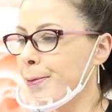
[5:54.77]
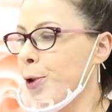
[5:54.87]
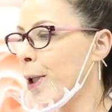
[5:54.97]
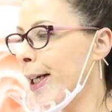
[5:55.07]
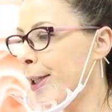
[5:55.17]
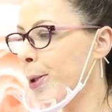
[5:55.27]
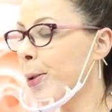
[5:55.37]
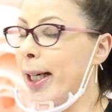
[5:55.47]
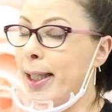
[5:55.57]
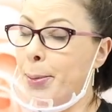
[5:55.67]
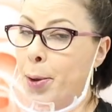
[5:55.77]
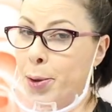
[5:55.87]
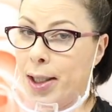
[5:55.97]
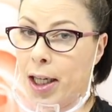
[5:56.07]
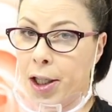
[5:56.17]
trying to create the
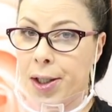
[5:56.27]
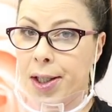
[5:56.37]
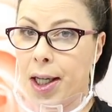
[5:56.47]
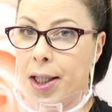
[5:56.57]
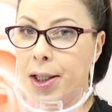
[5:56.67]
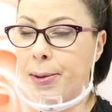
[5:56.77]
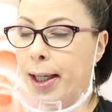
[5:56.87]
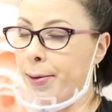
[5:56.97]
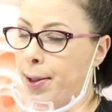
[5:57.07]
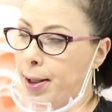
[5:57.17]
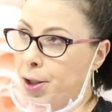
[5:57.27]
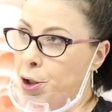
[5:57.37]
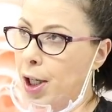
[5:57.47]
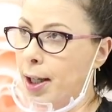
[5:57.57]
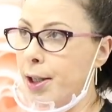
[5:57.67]
most darkest color. We have a little
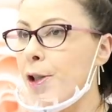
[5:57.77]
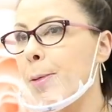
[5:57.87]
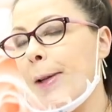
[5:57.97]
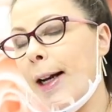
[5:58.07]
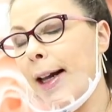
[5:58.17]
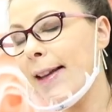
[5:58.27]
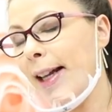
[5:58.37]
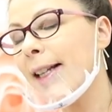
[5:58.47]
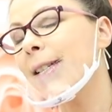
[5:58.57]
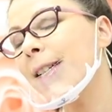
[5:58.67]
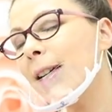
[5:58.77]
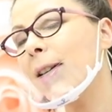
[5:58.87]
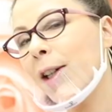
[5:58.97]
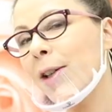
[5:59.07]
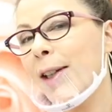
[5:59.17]
challenge, but I think it's
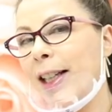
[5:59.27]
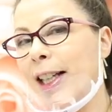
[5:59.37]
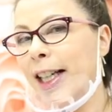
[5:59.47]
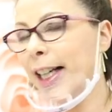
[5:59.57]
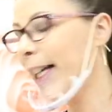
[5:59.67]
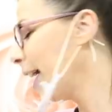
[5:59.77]
gonna look really good.